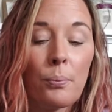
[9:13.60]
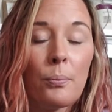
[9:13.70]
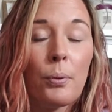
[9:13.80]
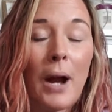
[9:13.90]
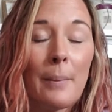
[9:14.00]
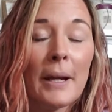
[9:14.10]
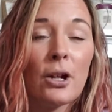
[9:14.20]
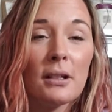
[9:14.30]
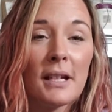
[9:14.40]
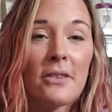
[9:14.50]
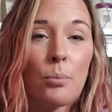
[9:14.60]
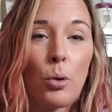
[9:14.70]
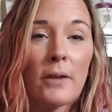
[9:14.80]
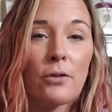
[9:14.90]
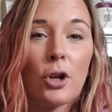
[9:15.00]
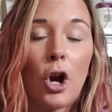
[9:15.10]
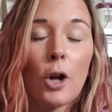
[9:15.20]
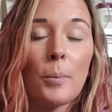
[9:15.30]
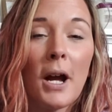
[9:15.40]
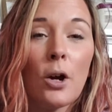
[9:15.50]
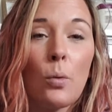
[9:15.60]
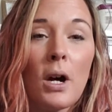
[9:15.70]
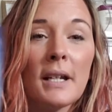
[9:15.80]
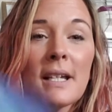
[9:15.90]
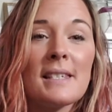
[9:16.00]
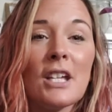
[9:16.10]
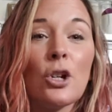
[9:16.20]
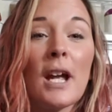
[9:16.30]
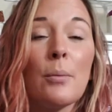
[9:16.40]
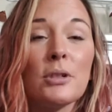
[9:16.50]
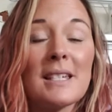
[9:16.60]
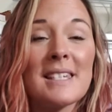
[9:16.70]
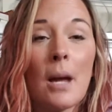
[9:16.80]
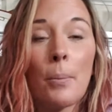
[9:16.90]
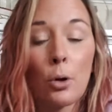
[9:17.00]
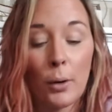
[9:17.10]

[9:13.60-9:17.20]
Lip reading: primarily the point for card pile 1 is that you're able to step